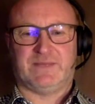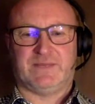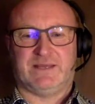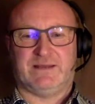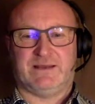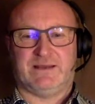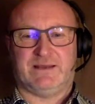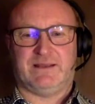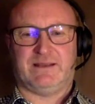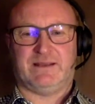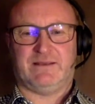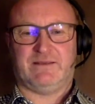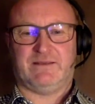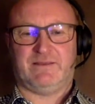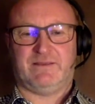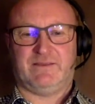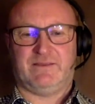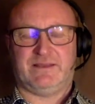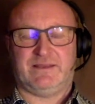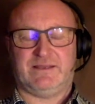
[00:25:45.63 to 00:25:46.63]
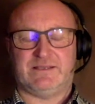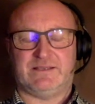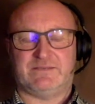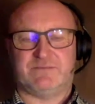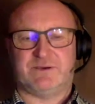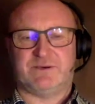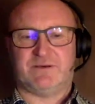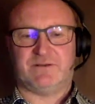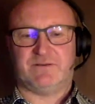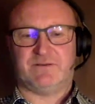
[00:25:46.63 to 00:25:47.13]
I think that
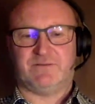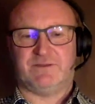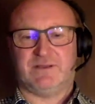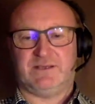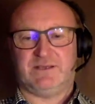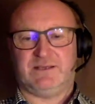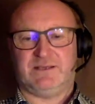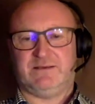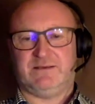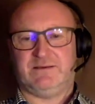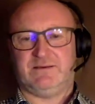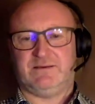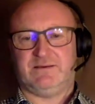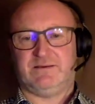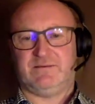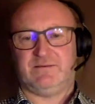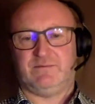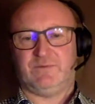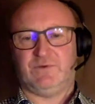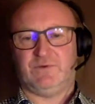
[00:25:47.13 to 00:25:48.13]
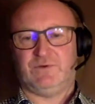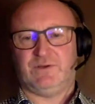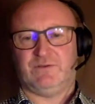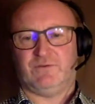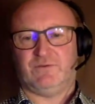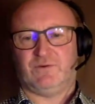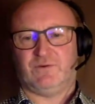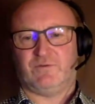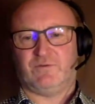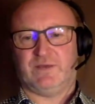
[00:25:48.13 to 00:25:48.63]
is part of the beauty
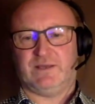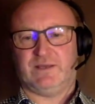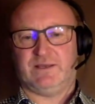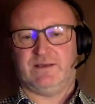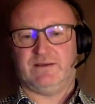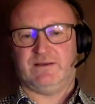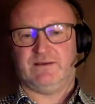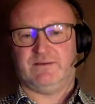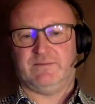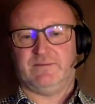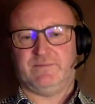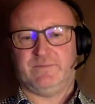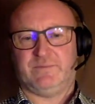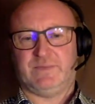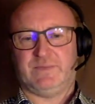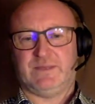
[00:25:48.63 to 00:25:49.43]
of Norway.